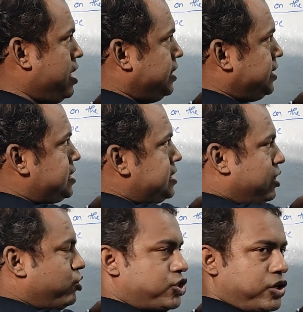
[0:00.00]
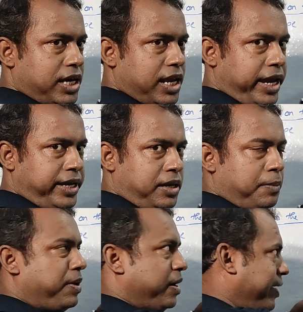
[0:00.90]
This is the equatorial line,
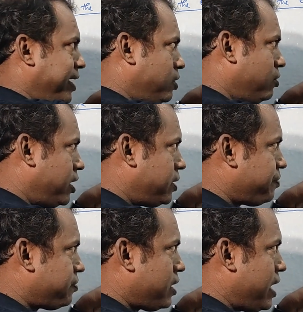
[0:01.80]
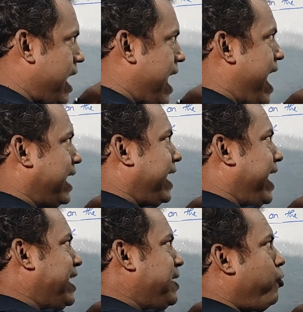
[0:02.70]
perpendicular. At
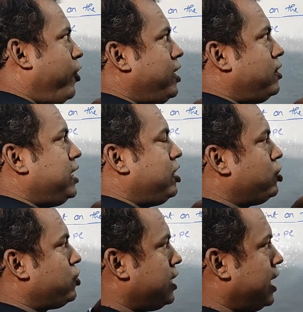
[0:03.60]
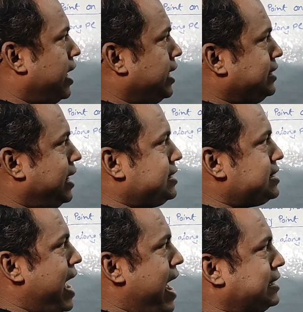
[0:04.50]
any point on the equatorial line, that is
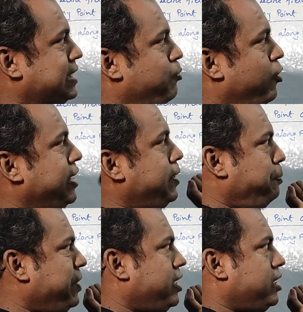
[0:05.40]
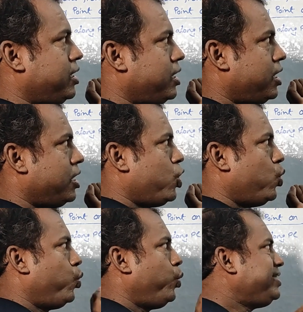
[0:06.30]
at the point P,
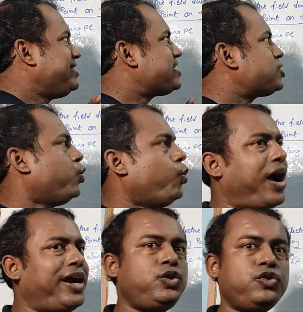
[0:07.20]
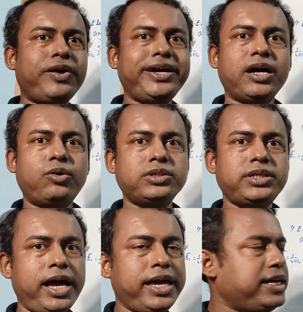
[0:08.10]
we just want to find out
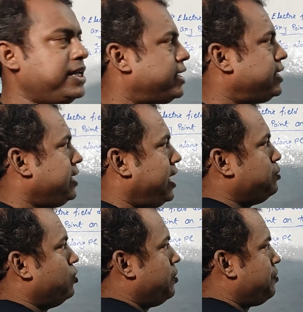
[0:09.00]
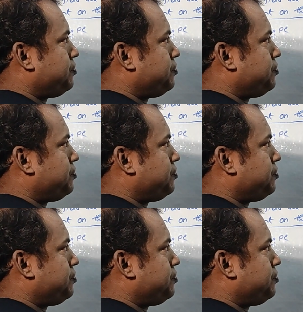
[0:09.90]
the electric dipole.